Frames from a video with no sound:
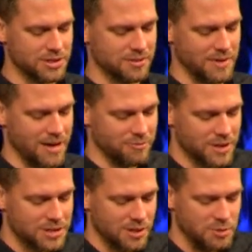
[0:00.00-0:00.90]
have
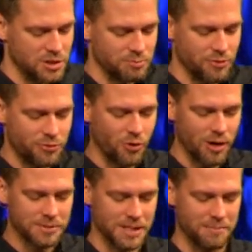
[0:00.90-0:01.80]
wisdom, you can
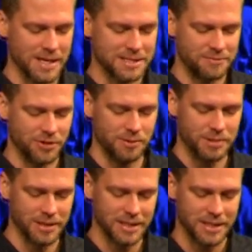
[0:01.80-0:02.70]
perform to the best of your ability,